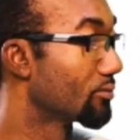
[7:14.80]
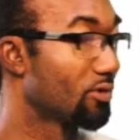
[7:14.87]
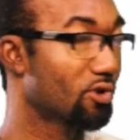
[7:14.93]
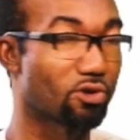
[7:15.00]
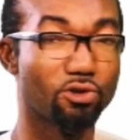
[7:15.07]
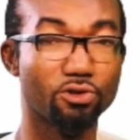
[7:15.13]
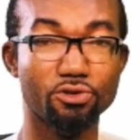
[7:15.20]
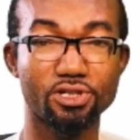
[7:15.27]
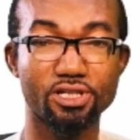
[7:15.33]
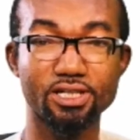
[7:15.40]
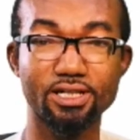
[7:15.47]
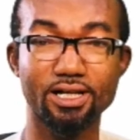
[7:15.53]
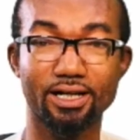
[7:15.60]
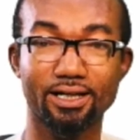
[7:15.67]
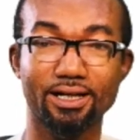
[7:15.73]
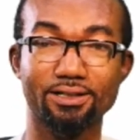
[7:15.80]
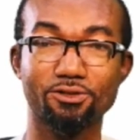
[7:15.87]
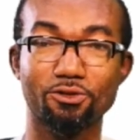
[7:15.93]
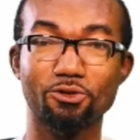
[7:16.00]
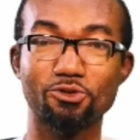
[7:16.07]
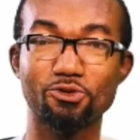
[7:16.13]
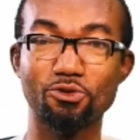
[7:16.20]
So you see the cat
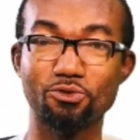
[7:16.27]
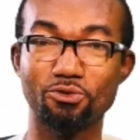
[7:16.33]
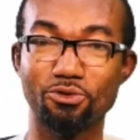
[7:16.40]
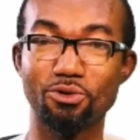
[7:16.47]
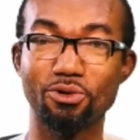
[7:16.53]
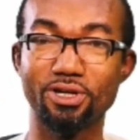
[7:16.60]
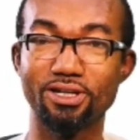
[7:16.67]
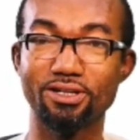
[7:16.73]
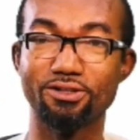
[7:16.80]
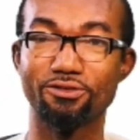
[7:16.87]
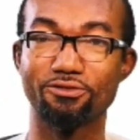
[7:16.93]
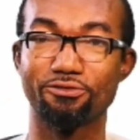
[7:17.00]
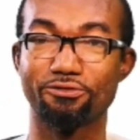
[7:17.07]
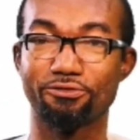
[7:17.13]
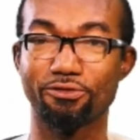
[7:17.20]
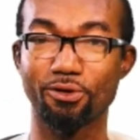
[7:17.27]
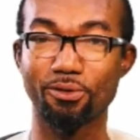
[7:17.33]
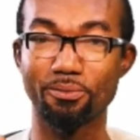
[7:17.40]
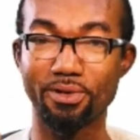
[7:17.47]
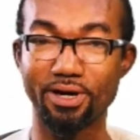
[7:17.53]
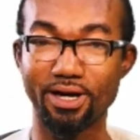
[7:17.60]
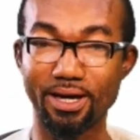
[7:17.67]
also growing
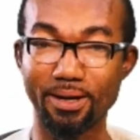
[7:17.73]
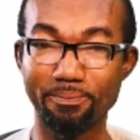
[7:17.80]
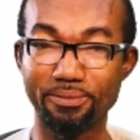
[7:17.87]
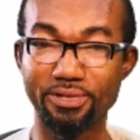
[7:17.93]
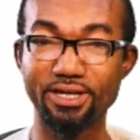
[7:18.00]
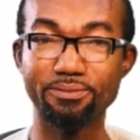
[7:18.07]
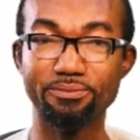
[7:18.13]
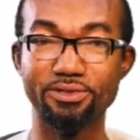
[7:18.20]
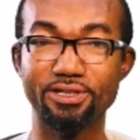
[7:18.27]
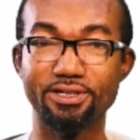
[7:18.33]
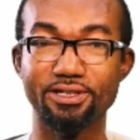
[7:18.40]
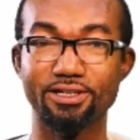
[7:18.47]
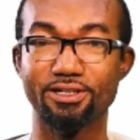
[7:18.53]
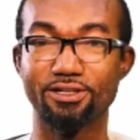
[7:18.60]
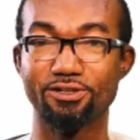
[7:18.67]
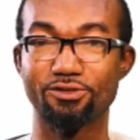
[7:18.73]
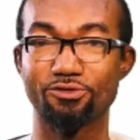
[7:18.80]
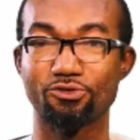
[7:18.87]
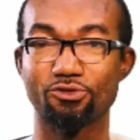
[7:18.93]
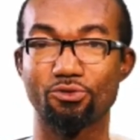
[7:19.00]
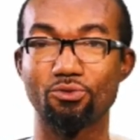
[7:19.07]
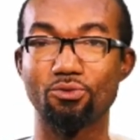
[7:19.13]
from a baby
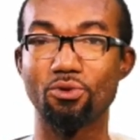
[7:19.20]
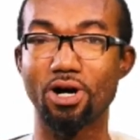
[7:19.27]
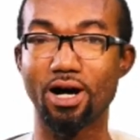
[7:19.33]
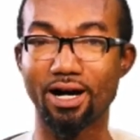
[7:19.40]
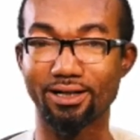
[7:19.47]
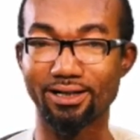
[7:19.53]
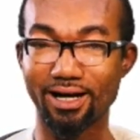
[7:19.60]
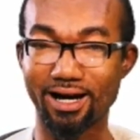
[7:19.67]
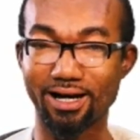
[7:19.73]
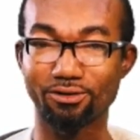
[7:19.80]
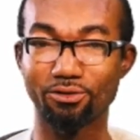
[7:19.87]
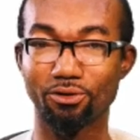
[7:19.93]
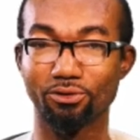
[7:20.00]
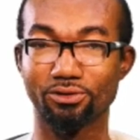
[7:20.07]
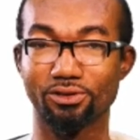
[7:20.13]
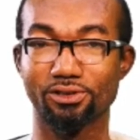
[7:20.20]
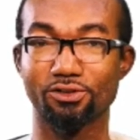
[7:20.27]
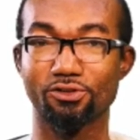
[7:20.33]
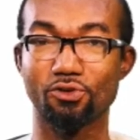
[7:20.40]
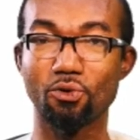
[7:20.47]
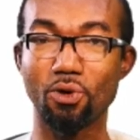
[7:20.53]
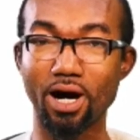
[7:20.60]
to an adult.
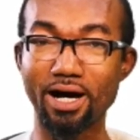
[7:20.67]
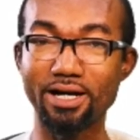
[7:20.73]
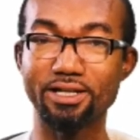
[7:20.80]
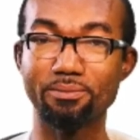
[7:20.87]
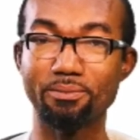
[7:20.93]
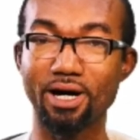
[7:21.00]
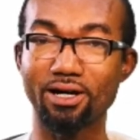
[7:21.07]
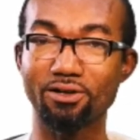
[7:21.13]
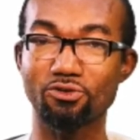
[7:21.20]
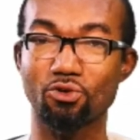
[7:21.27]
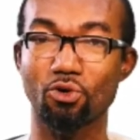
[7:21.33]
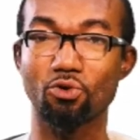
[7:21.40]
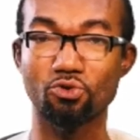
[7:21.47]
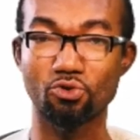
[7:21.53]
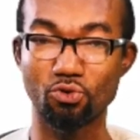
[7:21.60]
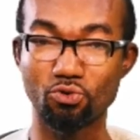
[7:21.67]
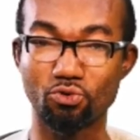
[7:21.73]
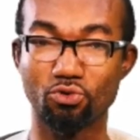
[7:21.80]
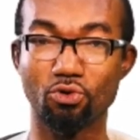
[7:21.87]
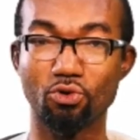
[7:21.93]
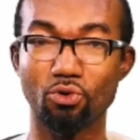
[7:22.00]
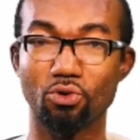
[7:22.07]
So animals also
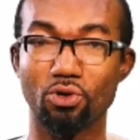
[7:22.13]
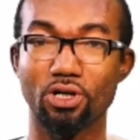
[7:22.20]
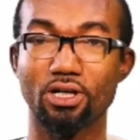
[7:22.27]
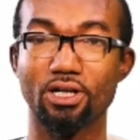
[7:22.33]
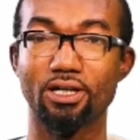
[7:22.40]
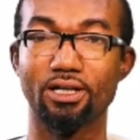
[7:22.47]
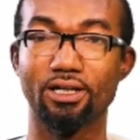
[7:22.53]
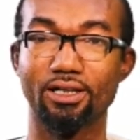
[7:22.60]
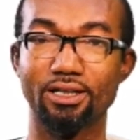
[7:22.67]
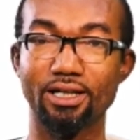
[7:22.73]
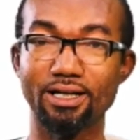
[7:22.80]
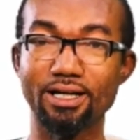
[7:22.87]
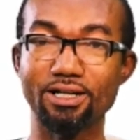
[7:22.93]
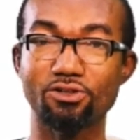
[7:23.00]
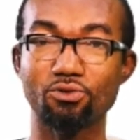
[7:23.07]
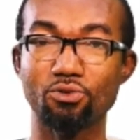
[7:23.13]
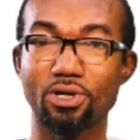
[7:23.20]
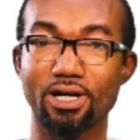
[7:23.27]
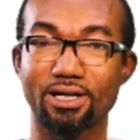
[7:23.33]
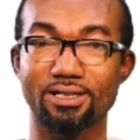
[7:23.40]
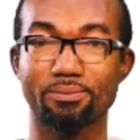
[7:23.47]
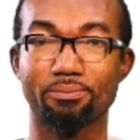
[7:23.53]
grow. Then let's look
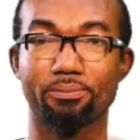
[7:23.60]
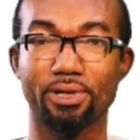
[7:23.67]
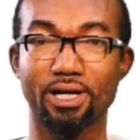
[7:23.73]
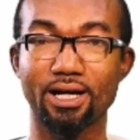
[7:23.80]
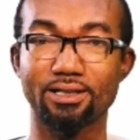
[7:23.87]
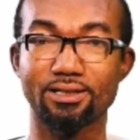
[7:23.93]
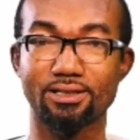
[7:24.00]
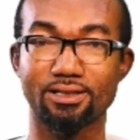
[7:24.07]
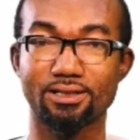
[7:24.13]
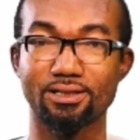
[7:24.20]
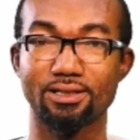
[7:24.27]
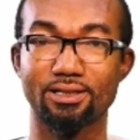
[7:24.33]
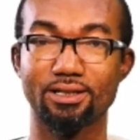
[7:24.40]
at plants.